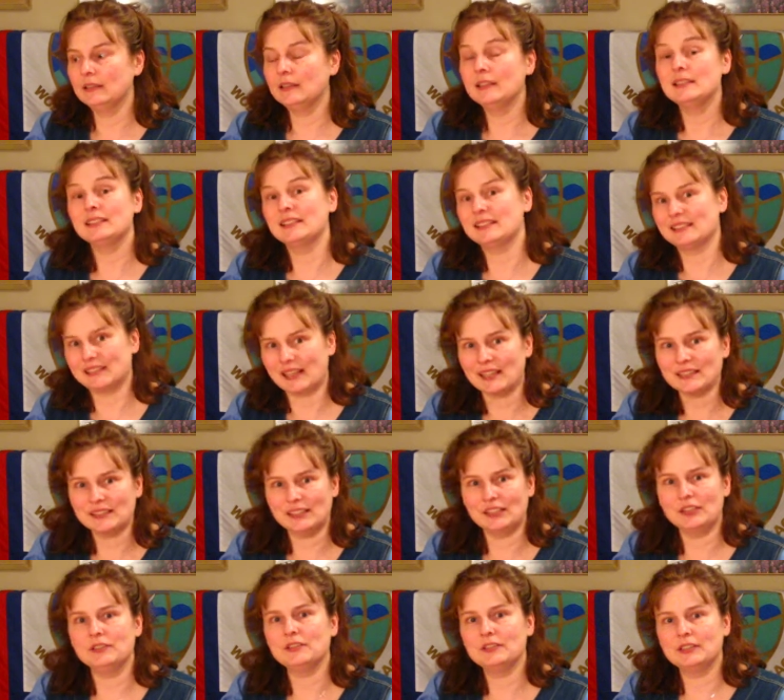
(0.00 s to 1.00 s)

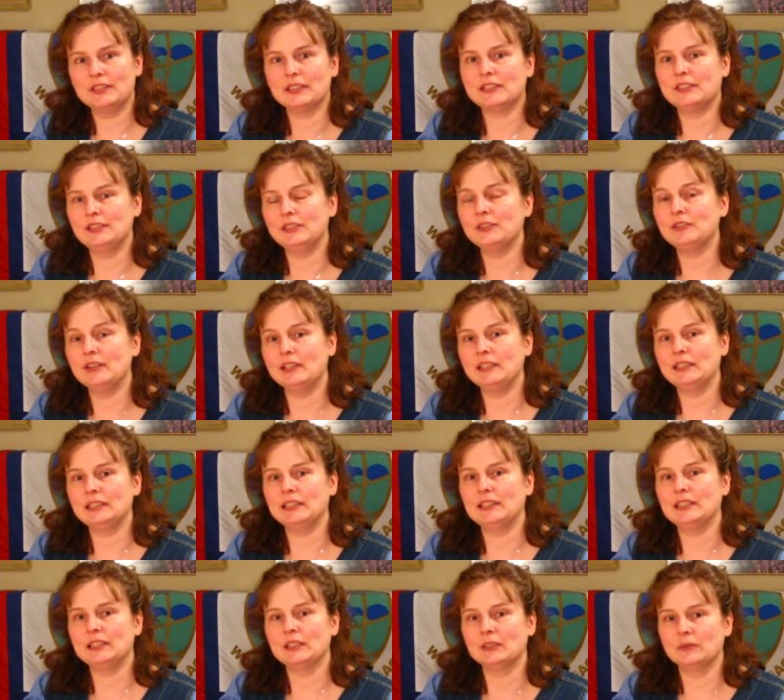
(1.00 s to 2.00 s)
discussing who the next Ukrainian
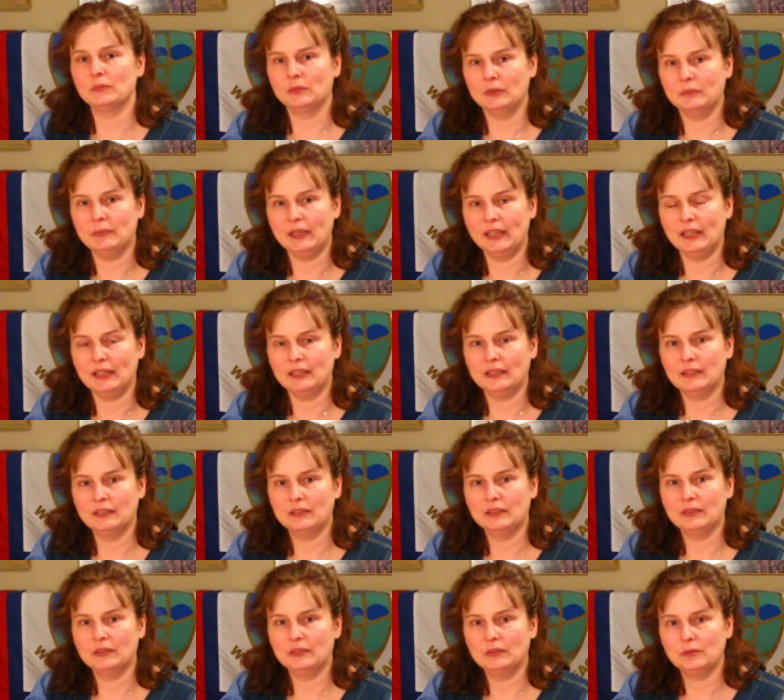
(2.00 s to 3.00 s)
leader would be,
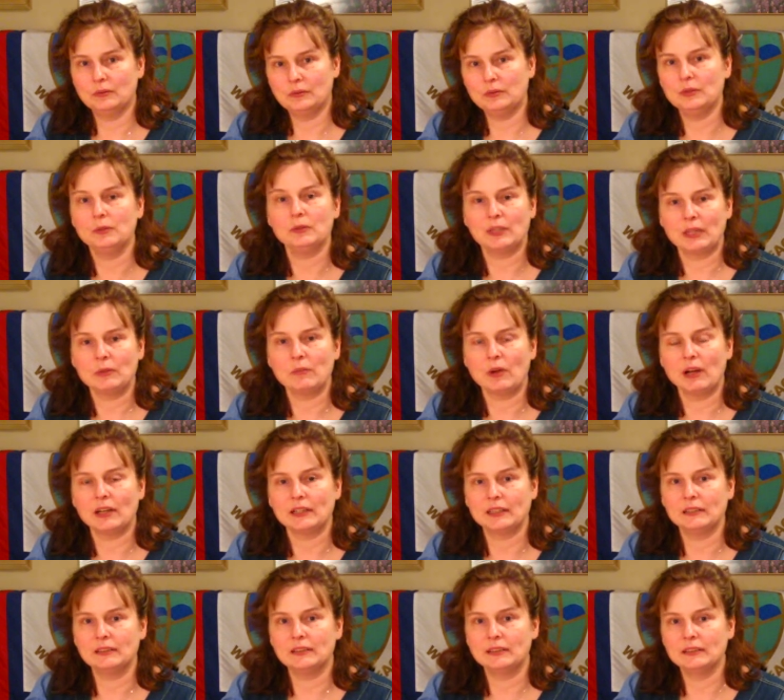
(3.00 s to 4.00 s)
who they
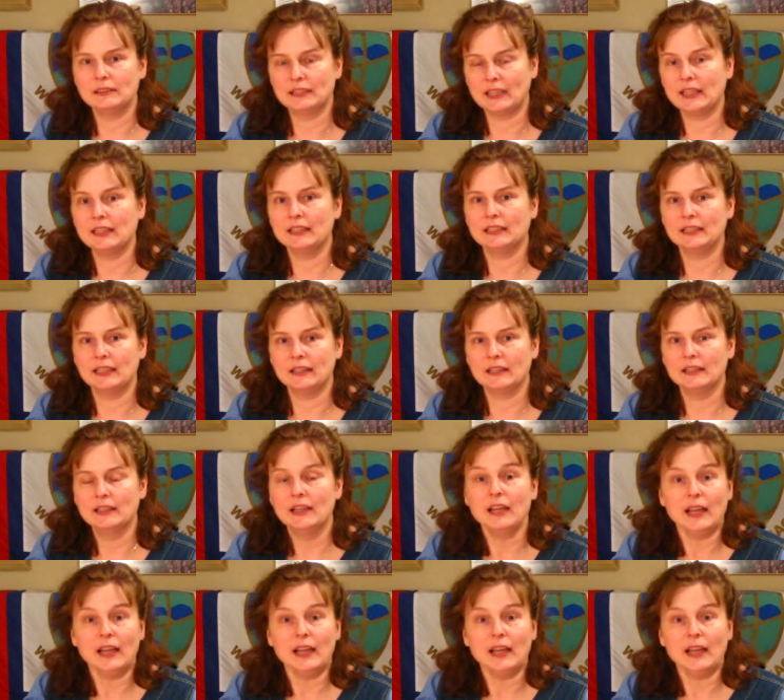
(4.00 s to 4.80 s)
wanted to get in there.